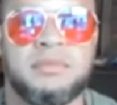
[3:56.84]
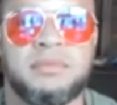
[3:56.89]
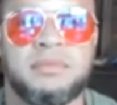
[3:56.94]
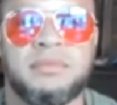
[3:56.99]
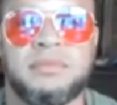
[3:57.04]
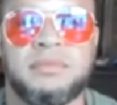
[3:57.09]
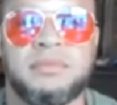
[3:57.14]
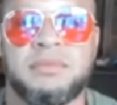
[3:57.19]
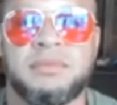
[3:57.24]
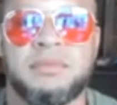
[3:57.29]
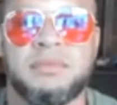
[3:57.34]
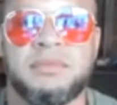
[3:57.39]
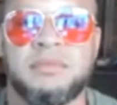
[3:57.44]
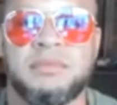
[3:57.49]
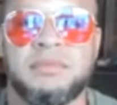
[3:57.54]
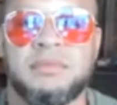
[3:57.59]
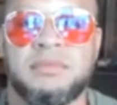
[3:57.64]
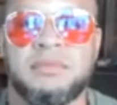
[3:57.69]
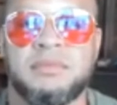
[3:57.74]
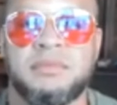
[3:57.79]

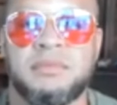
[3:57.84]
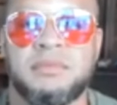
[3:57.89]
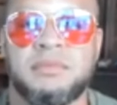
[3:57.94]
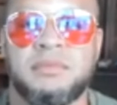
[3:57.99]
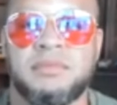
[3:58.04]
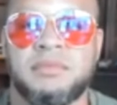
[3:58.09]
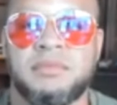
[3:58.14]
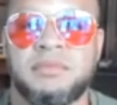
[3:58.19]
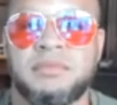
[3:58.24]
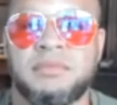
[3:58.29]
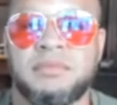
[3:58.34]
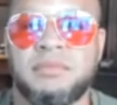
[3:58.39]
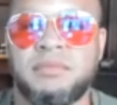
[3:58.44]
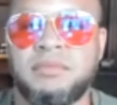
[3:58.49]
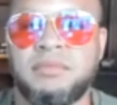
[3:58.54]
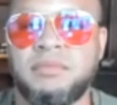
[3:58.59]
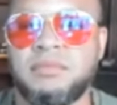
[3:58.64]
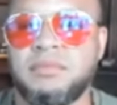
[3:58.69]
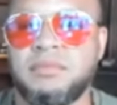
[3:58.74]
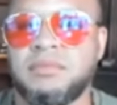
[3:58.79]

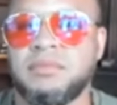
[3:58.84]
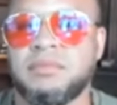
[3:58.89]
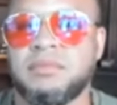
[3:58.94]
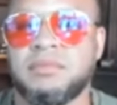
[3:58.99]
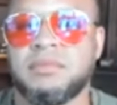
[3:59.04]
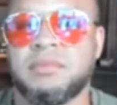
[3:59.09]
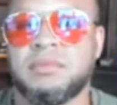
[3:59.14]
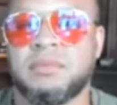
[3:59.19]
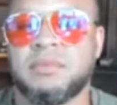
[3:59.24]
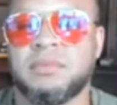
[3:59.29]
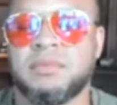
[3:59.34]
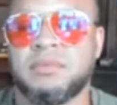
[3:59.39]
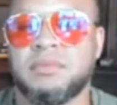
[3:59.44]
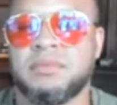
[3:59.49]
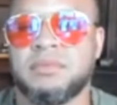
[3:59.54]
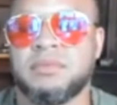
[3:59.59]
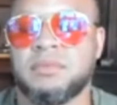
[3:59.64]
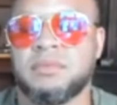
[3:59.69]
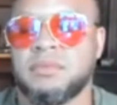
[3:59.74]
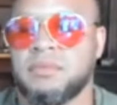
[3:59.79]

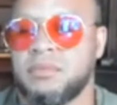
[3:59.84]
This person isn't speaking.